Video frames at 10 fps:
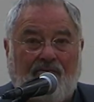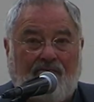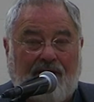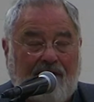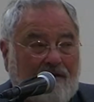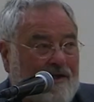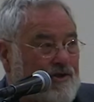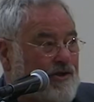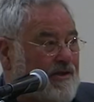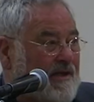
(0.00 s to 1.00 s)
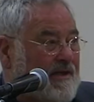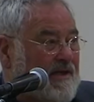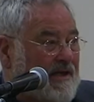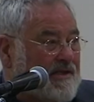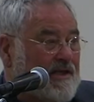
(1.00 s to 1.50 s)
regulation and
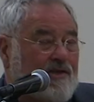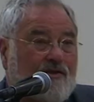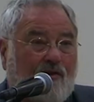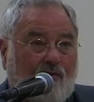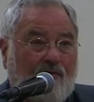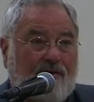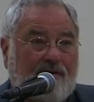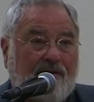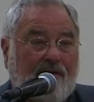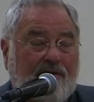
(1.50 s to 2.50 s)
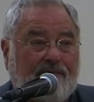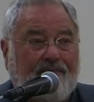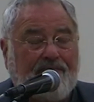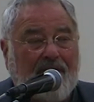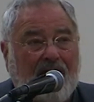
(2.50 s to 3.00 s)
taxation and all those things.
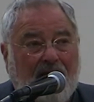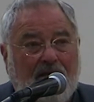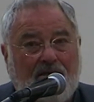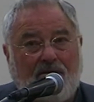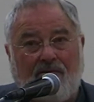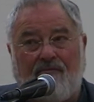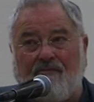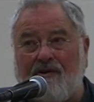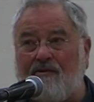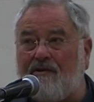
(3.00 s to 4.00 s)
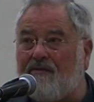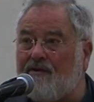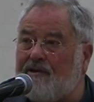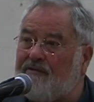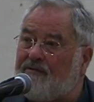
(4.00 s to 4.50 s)
So, very,
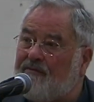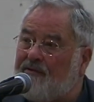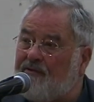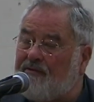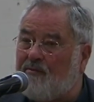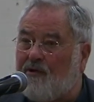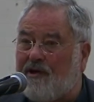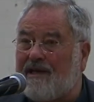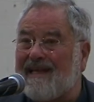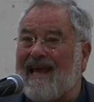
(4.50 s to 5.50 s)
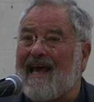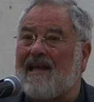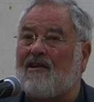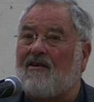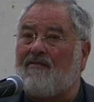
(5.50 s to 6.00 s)
very different view of the market
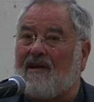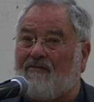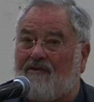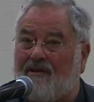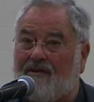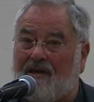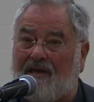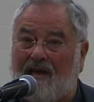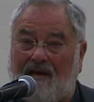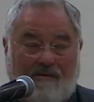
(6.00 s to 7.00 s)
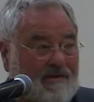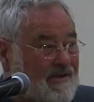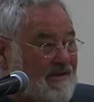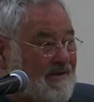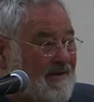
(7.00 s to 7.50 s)
and of everything
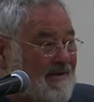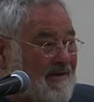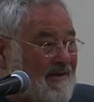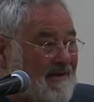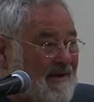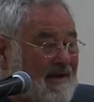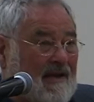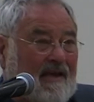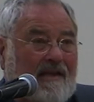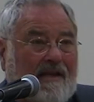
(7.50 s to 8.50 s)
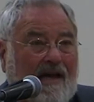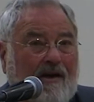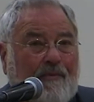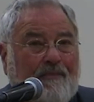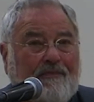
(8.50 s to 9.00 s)
else.
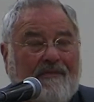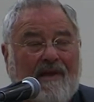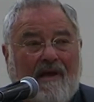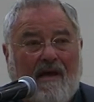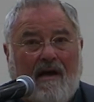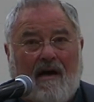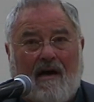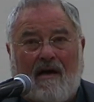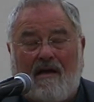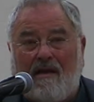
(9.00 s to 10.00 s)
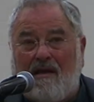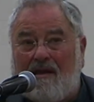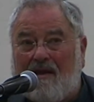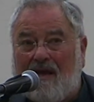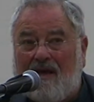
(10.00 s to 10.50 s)
Now,
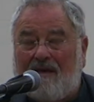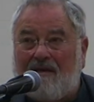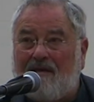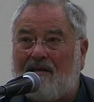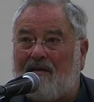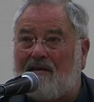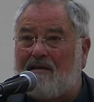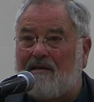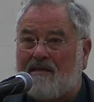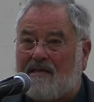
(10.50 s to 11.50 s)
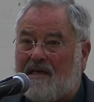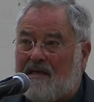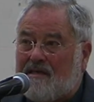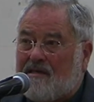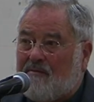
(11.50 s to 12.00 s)
that
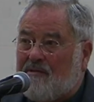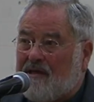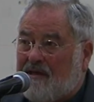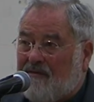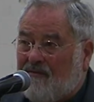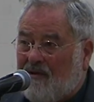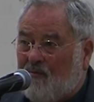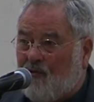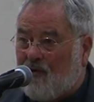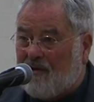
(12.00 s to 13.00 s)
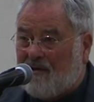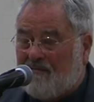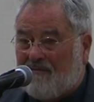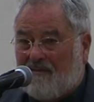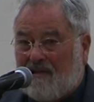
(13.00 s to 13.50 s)
says something important,